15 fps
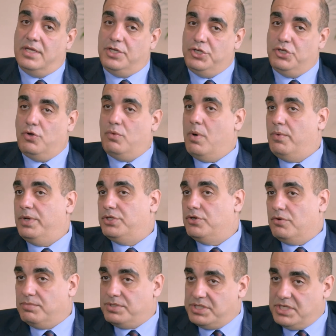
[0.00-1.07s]
you know, what we
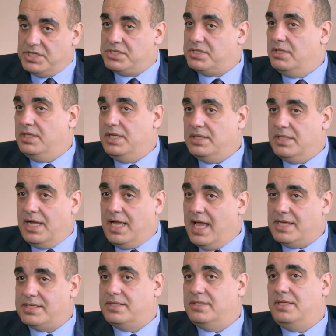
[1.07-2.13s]
term systole and
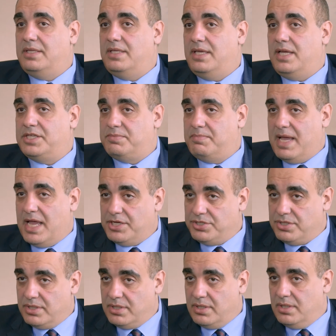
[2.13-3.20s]
diastole, the
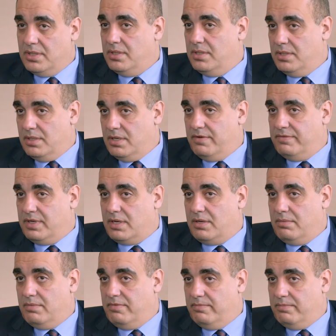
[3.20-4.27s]
expansion of the
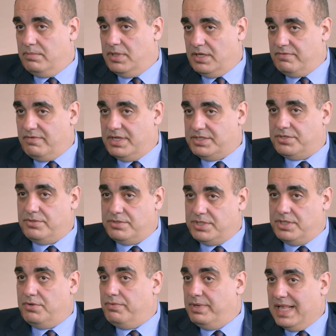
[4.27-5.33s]
blood vessels
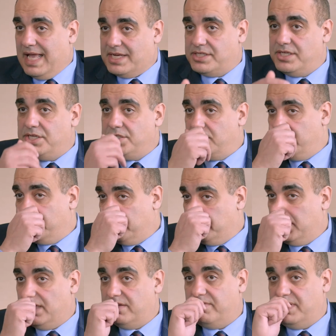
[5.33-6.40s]
and the relaxation of the
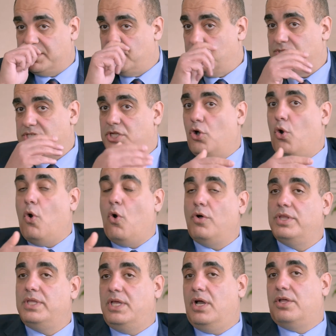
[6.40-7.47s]
blood vessels and
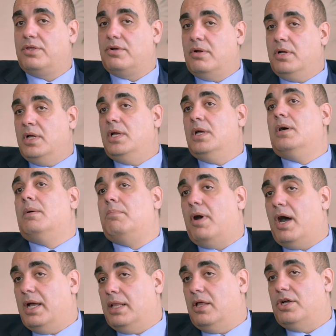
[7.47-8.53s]
all the other
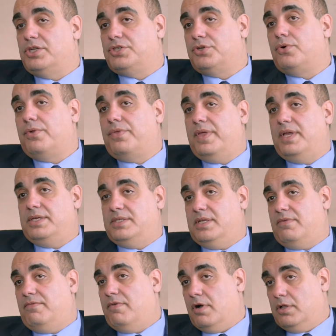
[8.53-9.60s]
biological things
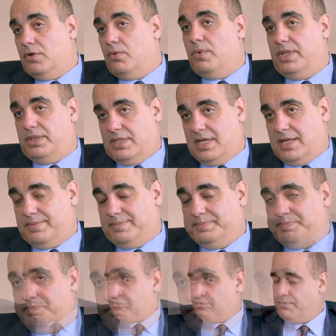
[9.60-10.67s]
that follow with that.
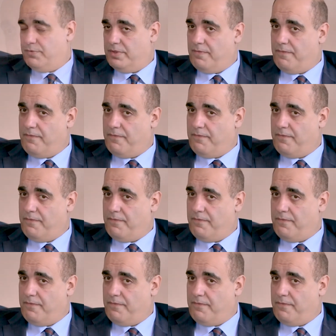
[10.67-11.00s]
So for the